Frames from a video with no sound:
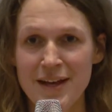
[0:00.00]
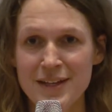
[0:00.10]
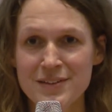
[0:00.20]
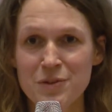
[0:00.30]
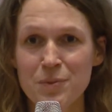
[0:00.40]

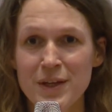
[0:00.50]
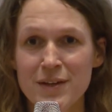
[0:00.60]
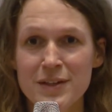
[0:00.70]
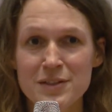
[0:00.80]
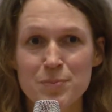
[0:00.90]
So we
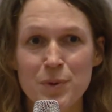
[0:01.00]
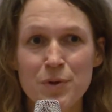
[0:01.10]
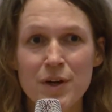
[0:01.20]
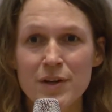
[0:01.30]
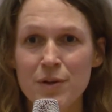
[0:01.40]
can
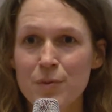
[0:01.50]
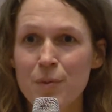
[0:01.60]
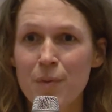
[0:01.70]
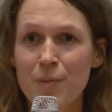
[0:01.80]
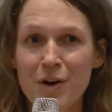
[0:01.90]
explore,
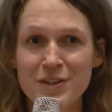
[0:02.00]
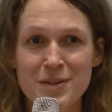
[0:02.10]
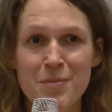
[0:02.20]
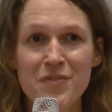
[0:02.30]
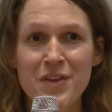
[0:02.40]
what are
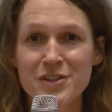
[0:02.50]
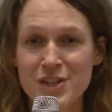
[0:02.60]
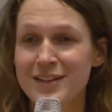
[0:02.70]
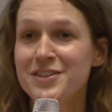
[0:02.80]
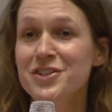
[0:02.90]
some of the
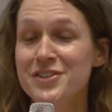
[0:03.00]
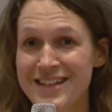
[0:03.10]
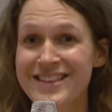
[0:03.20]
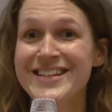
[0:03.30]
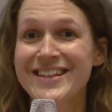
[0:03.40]
challenges
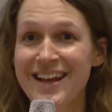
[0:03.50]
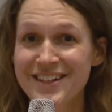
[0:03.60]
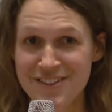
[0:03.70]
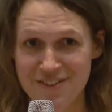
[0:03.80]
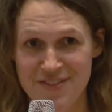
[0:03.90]
and the
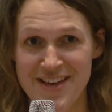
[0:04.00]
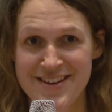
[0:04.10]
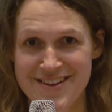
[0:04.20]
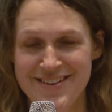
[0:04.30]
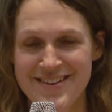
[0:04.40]
delights of
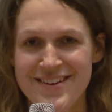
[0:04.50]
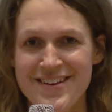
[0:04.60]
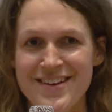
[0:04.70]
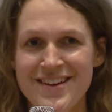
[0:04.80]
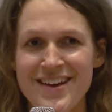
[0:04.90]
that.
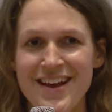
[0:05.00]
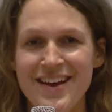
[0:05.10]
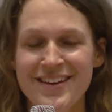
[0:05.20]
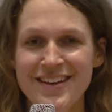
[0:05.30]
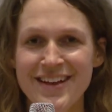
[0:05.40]

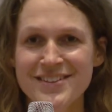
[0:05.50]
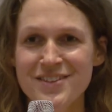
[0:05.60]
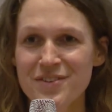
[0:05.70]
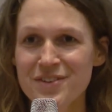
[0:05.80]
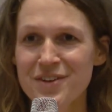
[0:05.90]
And I guess
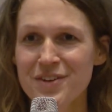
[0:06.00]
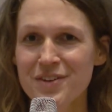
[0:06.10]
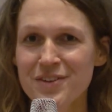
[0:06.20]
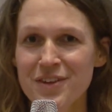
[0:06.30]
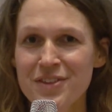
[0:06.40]

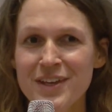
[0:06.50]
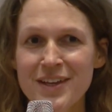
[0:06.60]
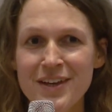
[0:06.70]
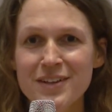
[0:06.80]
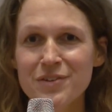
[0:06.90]

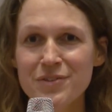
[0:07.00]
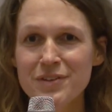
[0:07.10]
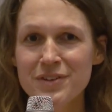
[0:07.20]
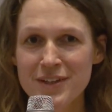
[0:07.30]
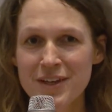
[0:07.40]
the
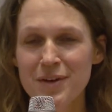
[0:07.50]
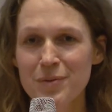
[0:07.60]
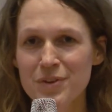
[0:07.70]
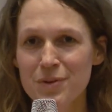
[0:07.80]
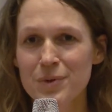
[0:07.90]
real thinking
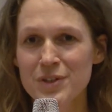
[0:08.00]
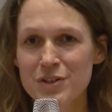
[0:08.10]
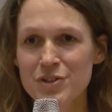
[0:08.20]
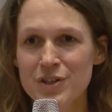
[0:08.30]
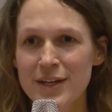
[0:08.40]
with the
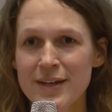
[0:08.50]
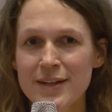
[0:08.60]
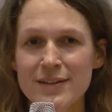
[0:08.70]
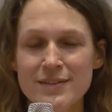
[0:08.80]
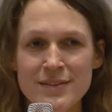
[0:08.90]
1-year
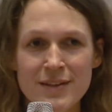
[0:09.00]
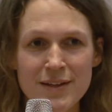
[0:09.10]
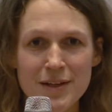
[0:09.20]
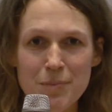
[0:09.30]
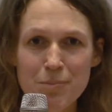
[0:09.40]
training is
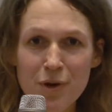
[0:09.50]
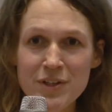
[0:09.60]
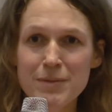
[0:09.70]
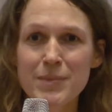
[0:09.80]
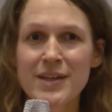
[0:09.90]

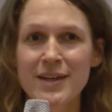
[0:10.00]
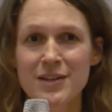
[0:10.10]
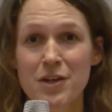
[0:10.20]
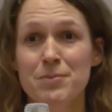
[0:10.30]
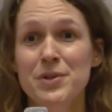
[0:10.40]
embodiment
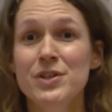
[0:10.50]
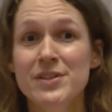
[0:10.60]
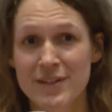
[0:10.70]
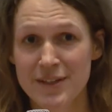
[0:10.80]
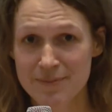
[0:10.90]
and
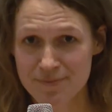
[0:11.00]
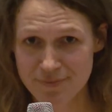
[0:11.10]
community.